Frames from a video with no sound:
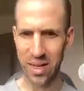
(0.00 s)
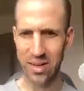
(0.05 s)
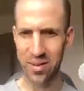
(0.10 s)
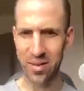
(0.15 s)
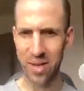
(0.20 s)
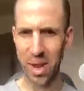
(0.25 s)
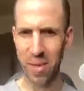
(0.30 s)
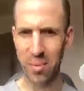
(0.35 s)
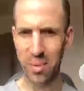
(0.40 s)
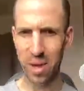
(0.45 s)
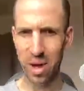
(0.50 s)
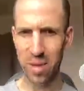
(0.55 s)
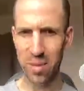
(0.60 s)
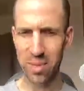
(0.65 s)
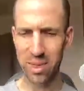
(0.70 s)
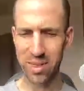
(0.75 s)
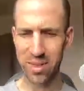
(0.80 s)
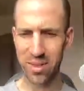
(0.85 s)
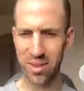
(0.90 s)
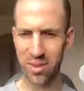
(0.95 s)
Zap
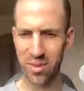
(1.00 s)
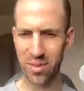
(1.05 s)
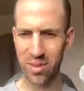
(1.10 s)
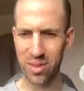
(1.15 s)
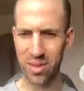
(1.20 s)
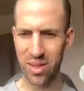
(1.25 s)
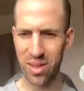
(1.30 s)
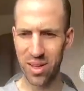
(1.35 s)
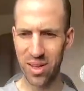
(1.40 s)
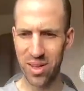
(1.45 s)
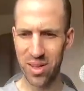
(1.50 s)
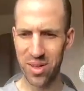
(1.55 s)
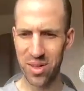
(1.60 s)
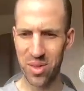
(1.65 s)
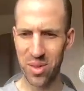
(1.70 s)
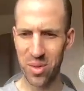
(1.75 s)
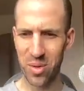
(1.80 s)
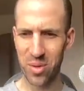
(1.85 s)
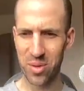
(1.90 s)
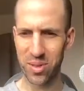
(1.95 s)
Comics those
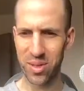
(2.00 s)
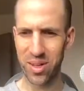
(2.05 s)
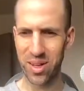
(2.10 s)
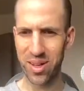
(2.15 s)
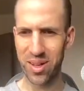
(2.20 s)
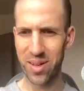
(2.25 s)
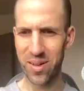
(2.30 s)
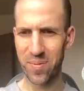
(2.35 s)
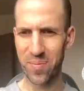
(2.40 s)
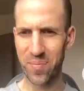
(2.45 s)
those uh,